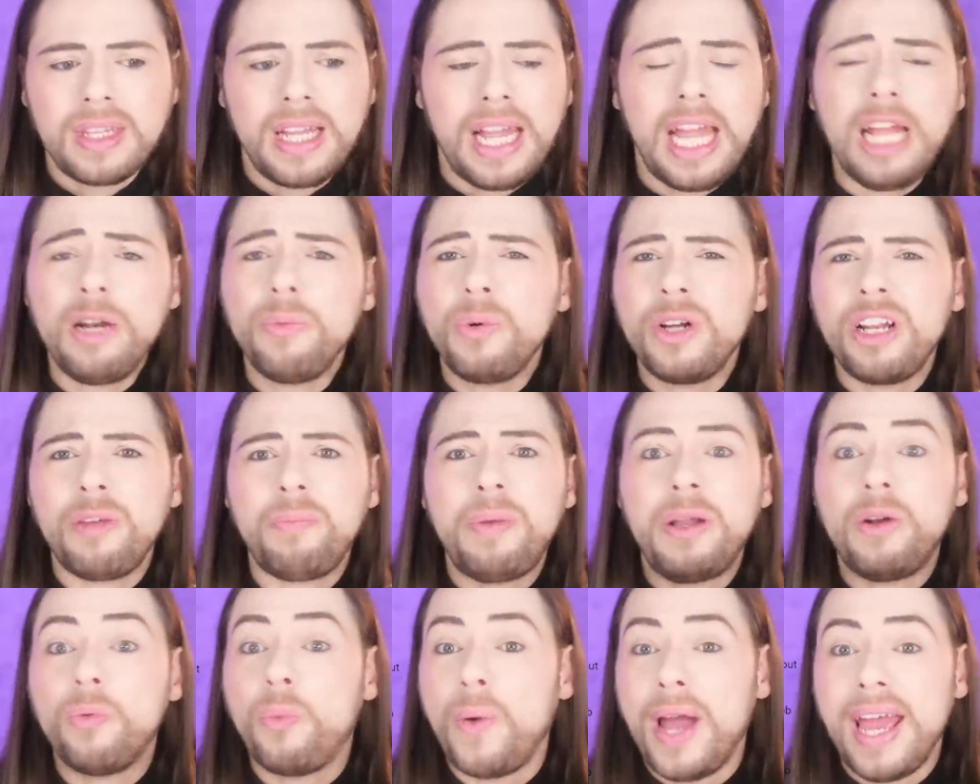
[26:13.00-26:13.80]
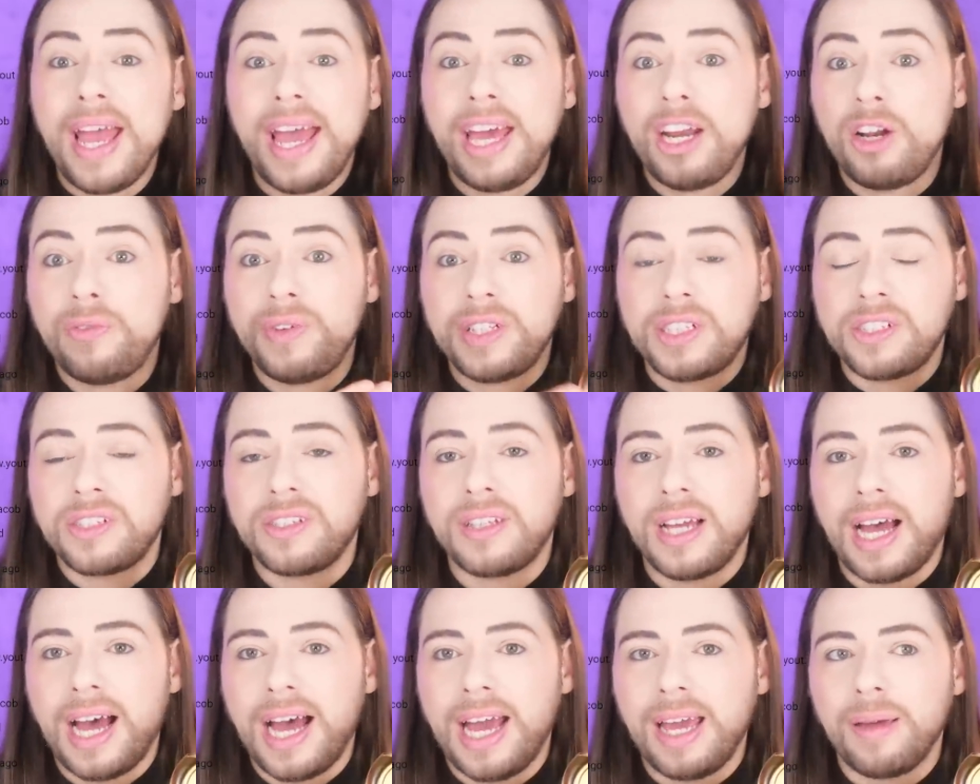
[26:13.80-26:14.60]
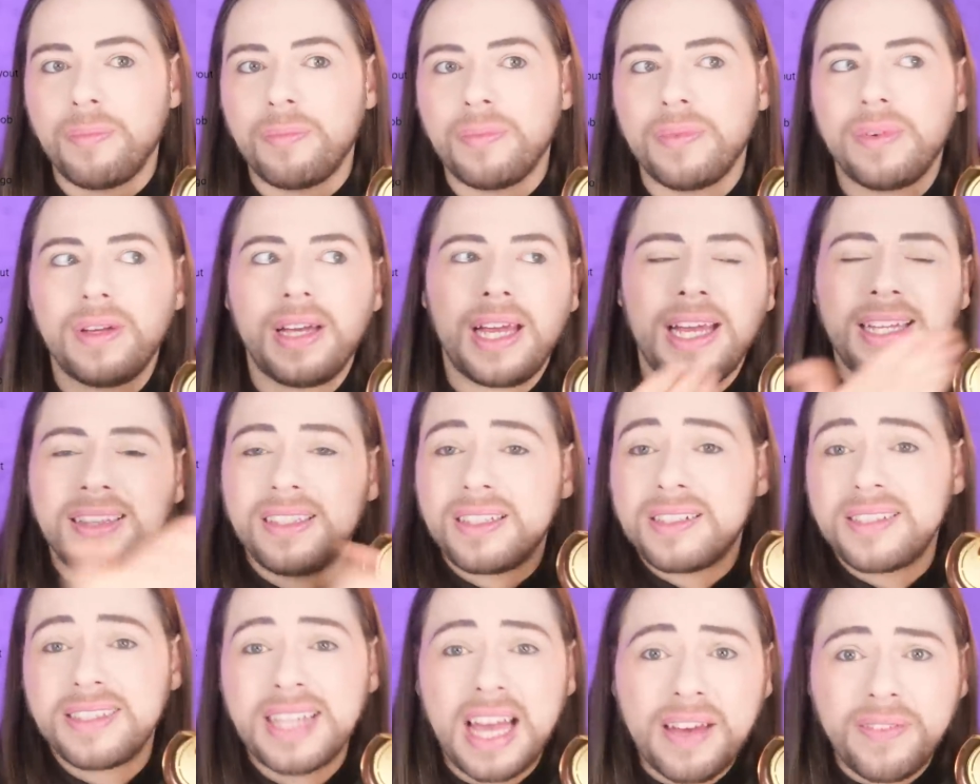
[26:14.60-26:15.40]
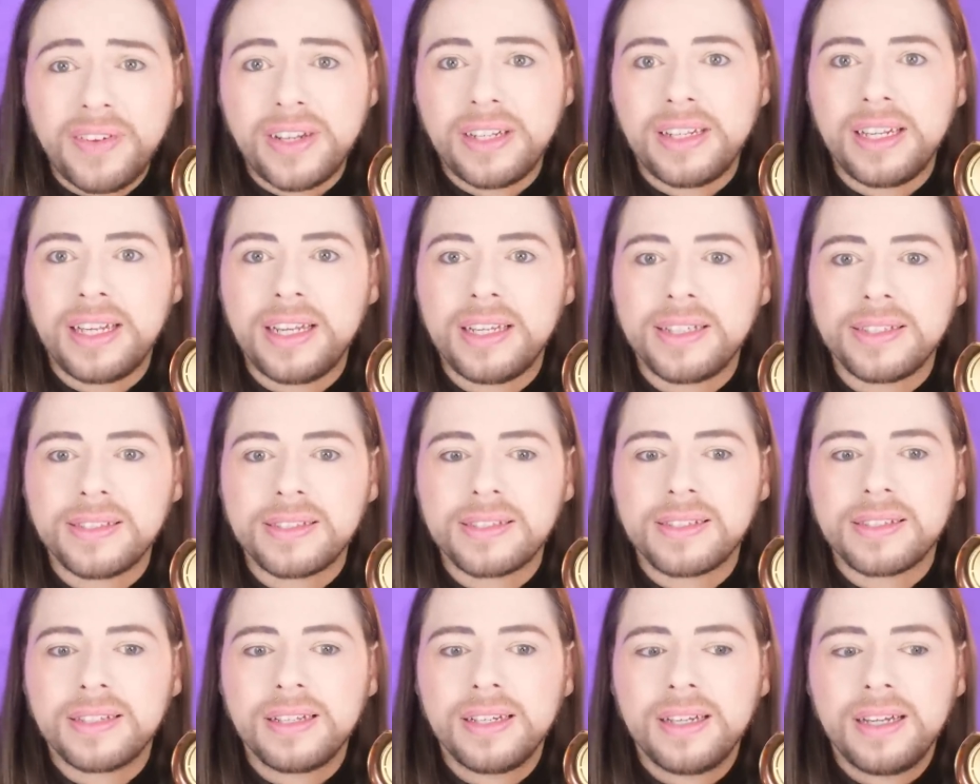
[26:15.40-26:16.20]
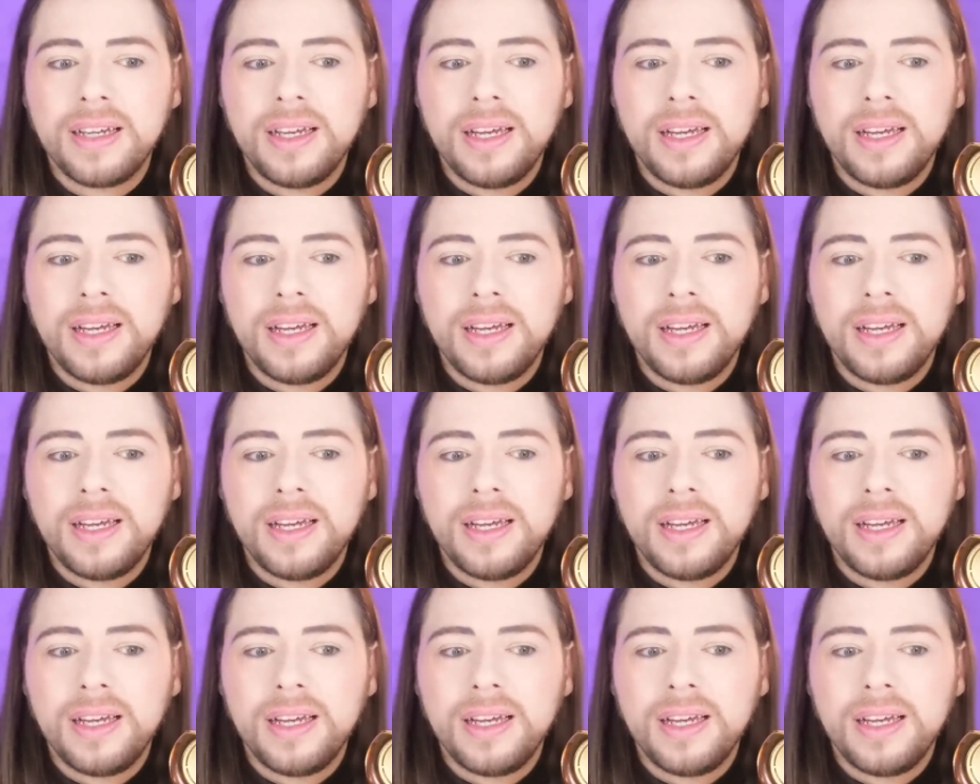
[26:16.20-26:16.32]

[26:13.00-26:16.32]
It would have been way ahead of its time in the seventies,